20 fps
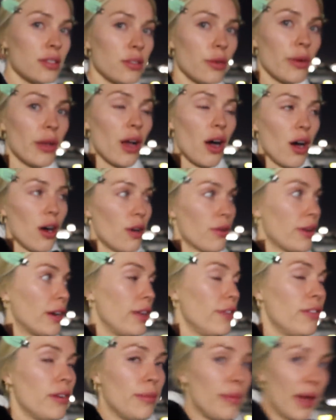So we got all
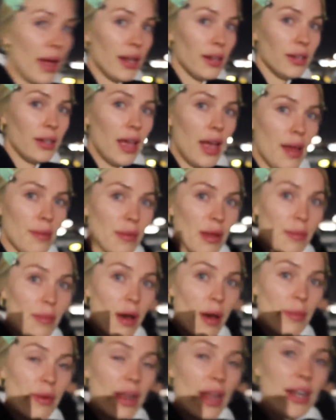ready for bed and my
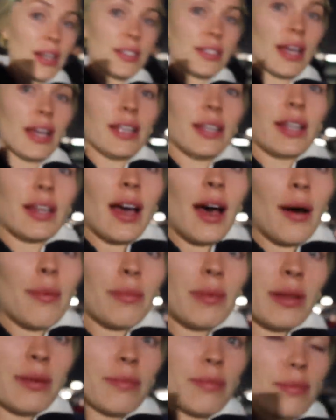mom and I decided to
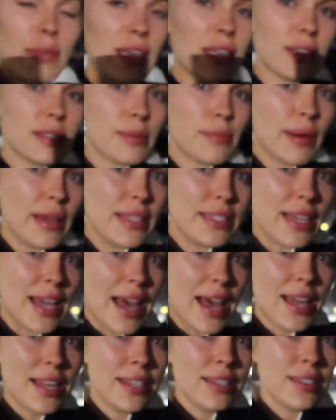come meet my dad,